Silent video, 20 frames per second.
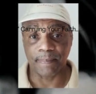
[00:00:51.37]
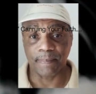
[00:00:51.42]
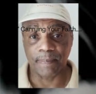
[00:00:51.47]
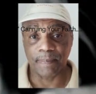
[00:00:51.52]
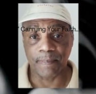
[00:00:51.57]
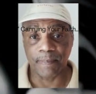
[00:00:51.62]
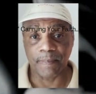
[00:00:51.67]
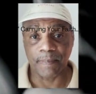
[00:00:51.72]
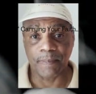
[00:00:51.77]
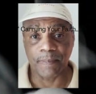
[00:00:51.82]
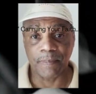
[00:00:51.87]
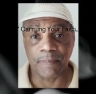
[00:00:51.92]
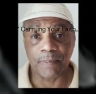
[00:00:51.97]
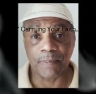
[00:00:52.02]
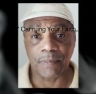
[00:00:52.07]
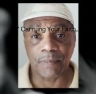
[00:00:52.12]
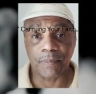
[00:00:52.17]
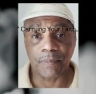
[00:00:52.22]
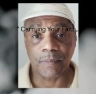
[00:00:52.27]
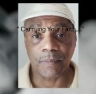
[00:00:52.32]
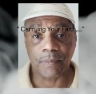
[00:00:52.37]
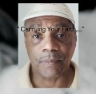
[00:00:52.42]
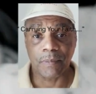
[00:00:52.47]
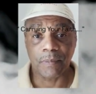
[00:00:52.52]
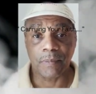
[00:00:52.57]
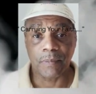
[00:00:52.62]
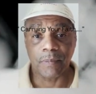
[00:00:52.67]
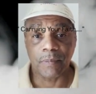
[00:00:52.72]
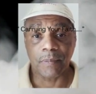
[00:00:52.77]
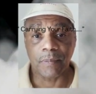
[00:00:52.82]

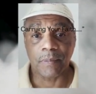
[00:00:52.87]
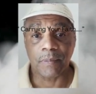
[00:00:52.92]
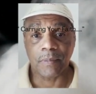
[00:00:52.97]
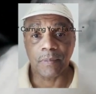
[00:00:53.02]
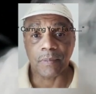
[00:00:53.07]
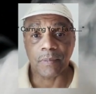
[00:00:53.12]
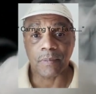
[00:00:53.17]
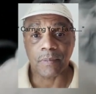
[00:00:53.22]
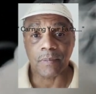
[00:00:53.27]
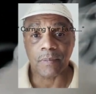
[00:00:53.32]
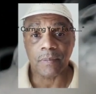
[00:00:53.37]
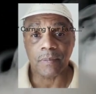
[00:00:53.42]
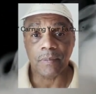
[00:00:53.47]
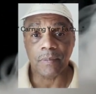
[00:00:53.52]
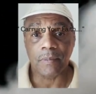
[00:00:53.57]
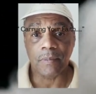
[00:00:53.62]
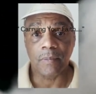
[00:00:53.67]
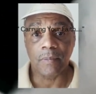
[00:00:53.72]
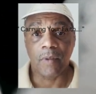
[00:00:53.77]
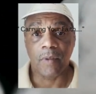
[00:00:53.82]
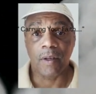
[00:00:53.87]
(no one is talking)